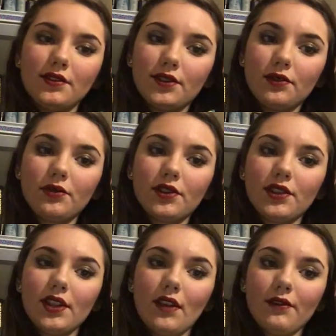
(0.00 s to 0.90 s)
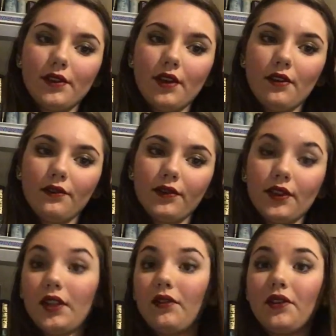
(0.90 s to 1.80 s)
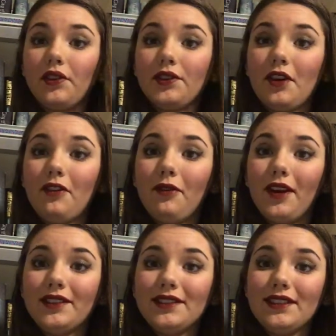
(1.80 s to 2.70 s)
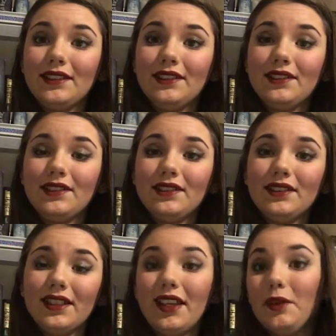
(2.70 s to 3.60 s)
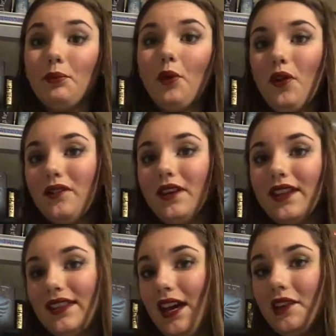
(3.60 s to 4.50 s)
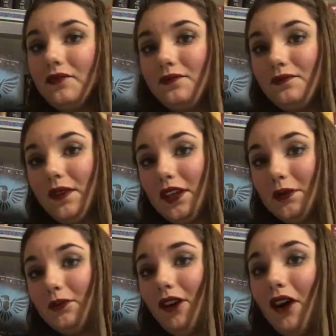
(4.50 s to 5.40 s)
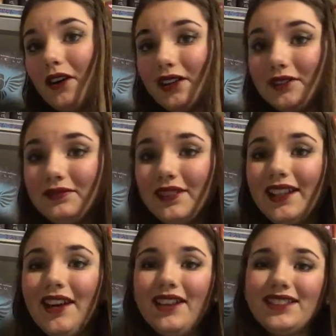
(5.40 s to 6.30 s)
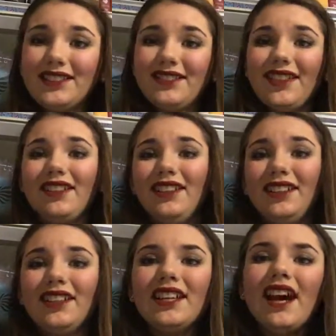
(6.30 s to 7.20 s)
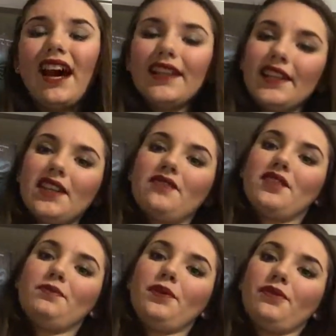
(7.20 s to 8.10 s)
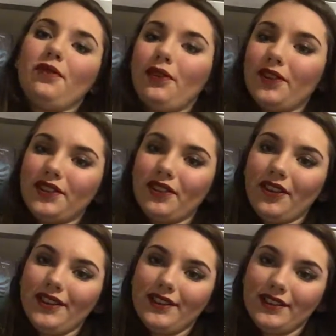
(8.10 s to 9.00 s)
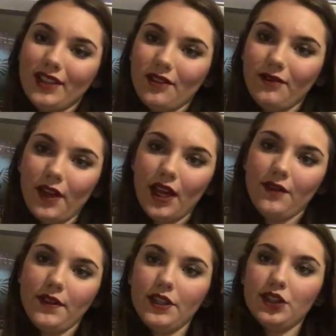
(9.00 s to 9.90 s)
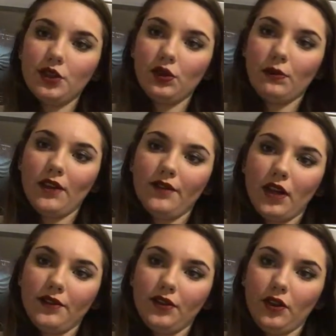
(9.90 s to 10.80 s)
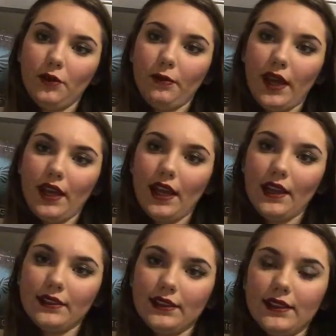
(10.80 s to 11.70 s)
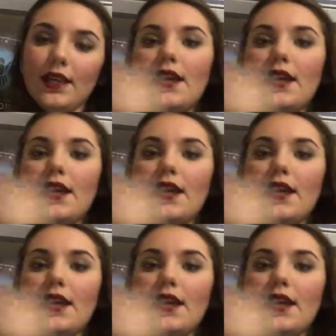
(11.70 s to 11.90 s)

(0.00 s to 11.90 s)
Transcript: June could never have forgiven herself Watson Day mourn like that any longer. And I was just like, ah. I did give this book 4 stars instead of 5. These two were my 5-star badasses.